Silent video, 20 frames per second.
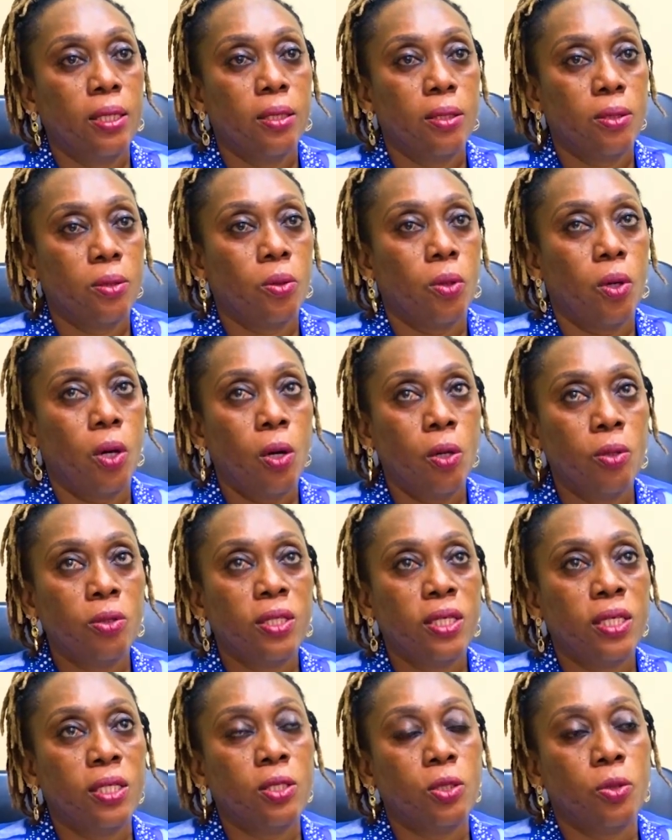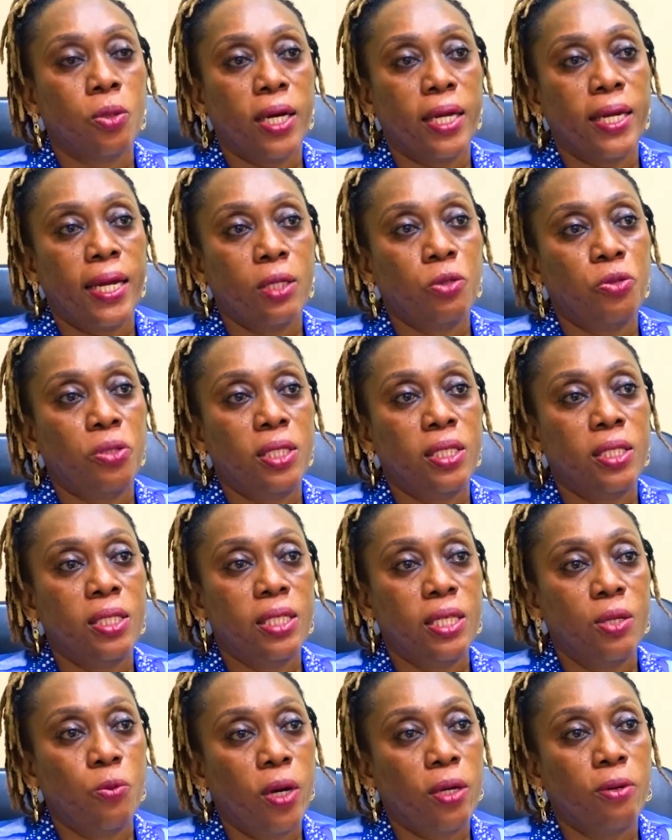So all these you can actually
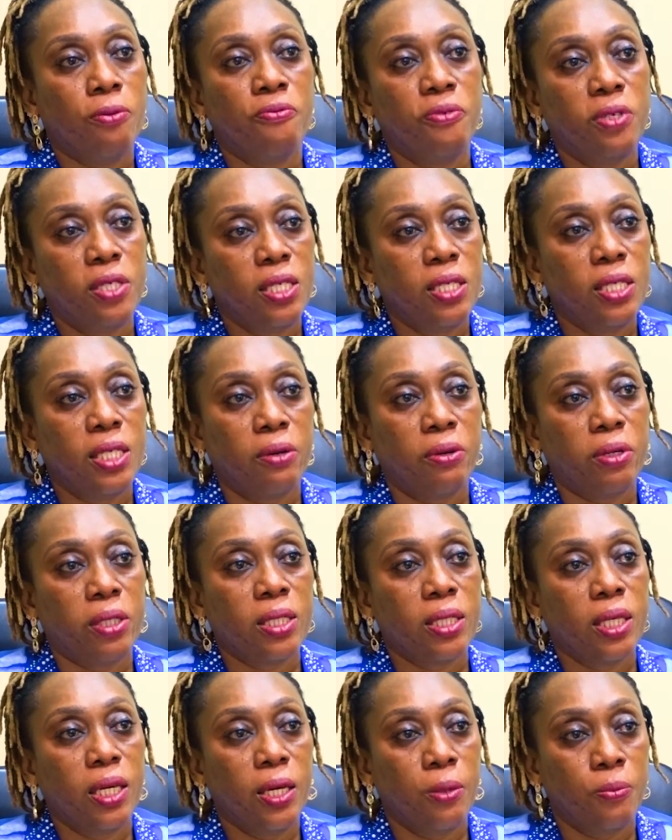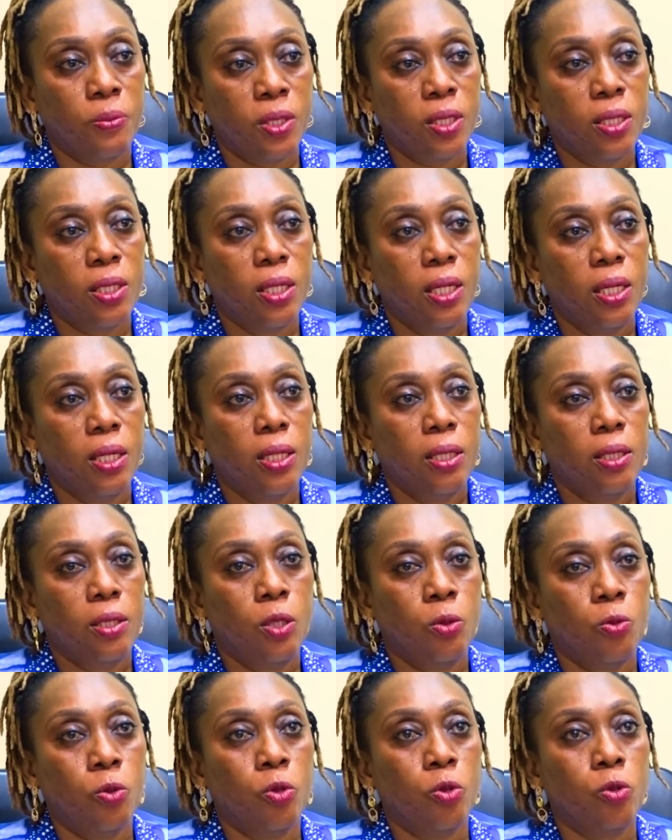see when you visit our schemes.
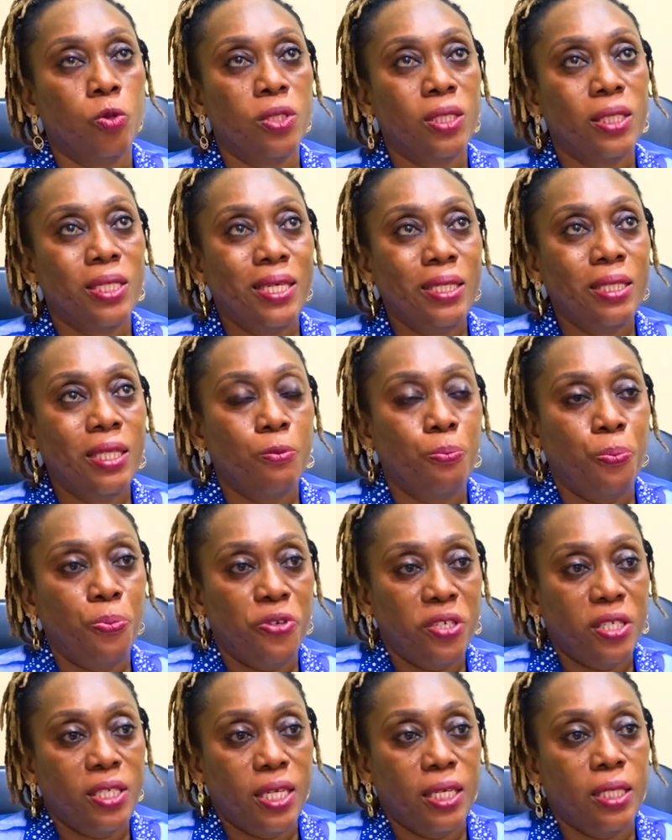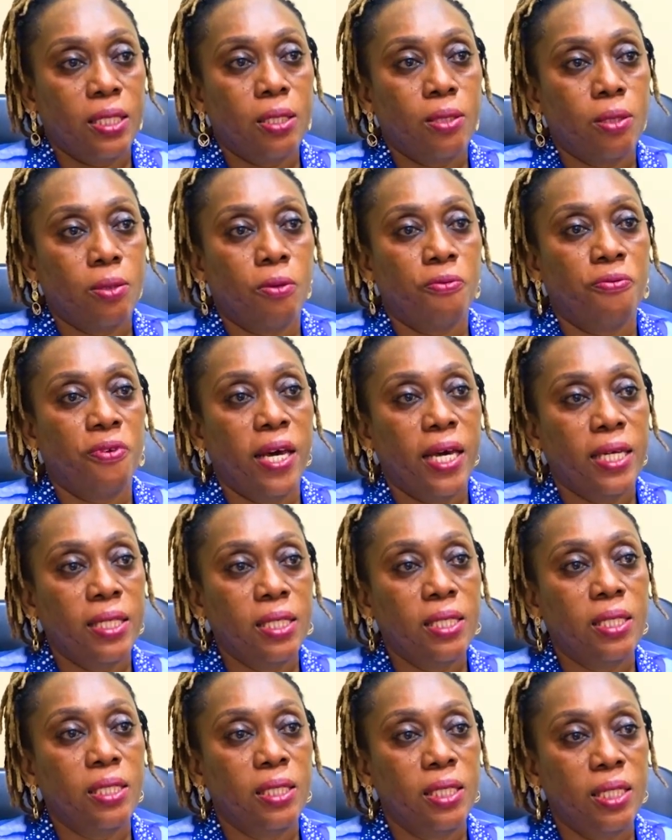You will see the presence of
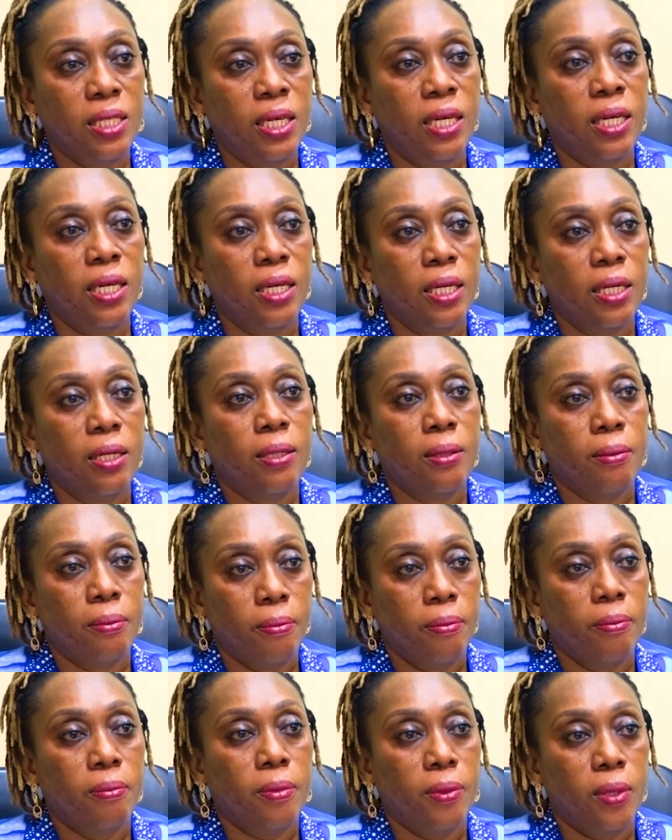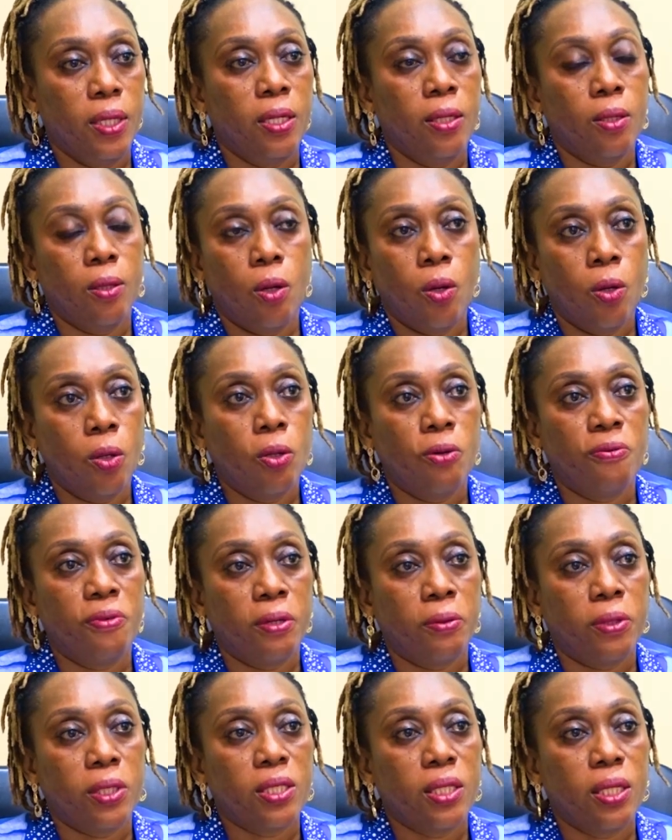NTDA in all of
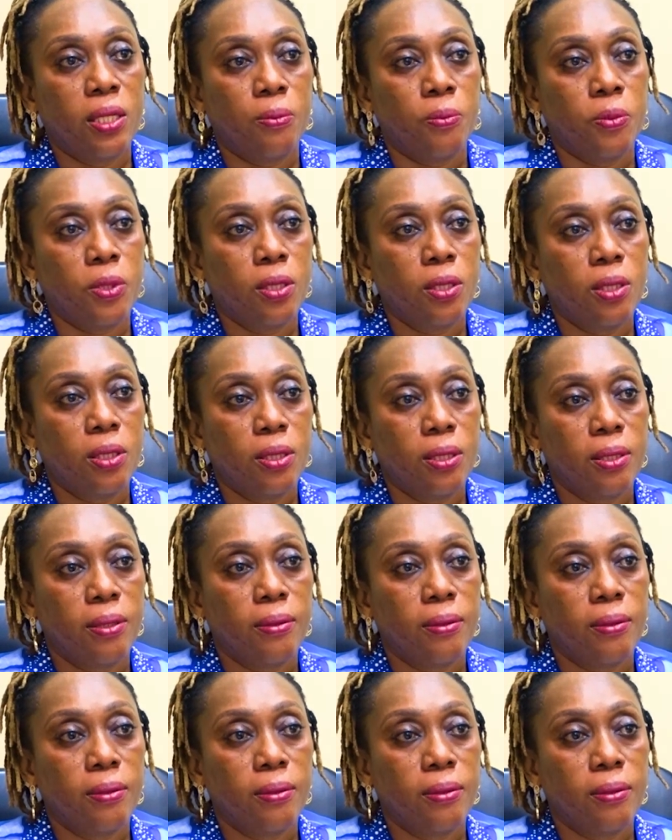our schemes.